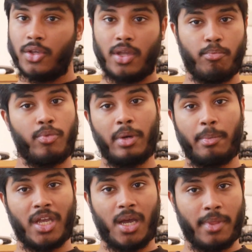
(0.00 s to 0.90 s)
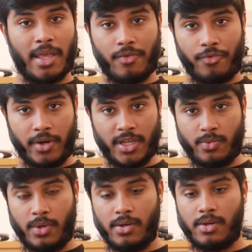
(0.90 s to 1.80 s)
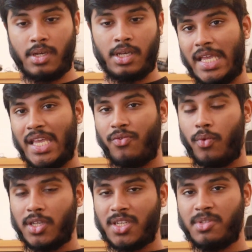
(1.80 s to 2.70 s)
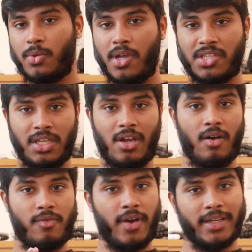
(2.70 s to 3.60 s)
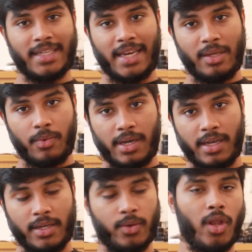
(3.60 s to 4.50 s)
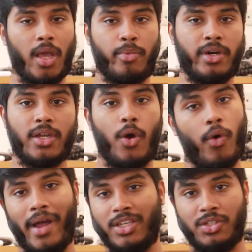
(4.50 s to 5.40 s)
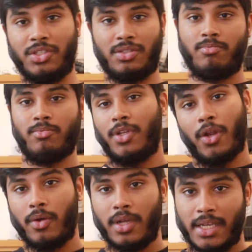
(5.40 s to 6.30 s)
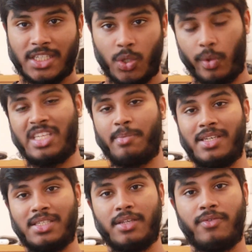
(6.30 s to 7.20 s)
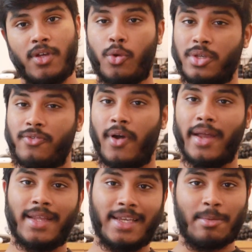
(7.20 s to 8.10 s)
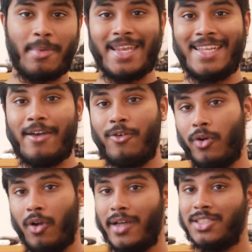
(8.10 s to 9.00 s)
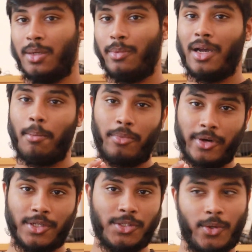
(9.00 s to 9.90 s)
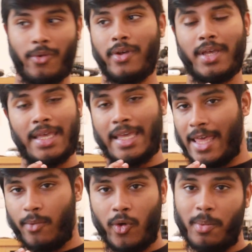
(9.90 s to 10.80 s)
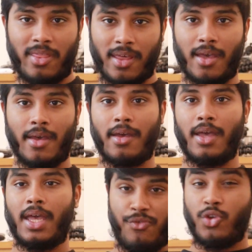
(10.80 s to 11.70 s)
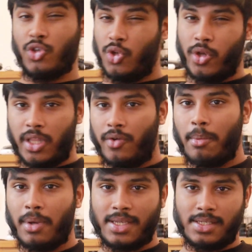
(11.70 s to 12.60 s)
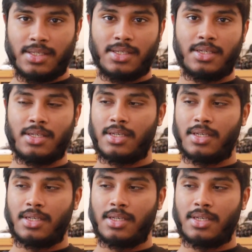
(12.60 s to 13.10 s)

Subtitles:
you can probably pick it up there for free as well. If worst comes to worst and you can't find it anywhere in your library, or and just, you know, it's too expensive, you can always find it as a PDF online somewhere. I'm pretty sure it will be there if you just look in the right places.